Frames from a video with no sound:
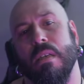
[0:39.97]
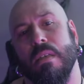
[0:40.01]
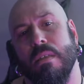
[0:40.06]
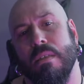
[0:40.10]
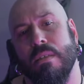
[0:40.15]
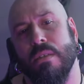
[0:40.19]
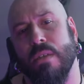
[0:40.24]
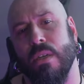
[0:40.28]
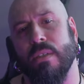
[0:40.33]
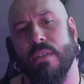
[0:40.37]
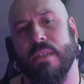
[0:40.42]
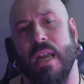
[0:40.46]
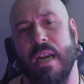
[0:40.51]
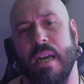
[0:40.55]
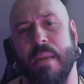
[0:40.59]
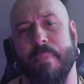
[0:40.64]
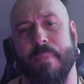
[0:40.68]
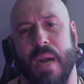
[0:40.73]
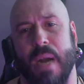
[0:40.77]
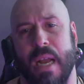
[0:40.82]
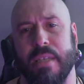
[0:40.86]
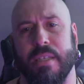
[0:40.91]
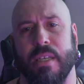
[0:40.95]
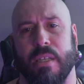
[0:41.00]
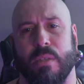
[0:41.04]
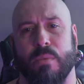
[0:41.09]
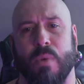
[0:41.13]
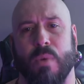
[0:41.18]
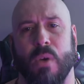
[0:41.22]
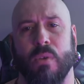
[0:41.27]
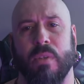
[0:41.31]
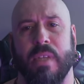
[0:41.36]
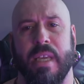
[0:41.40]
Sir Terry Pratchett
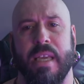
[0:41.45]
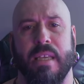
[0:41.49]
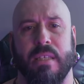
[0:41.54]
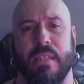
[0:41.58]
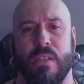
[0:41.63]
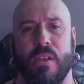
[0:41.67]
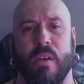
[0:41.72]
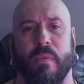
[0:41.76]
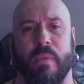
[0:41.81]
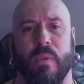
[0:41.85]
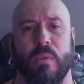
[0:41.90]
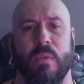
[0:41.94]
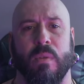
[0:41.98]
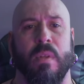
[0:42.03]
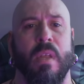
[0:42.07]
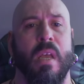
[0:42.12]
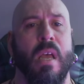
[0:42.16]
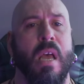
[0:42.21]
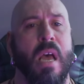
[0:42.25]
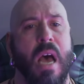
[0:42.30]
wrote in his novel,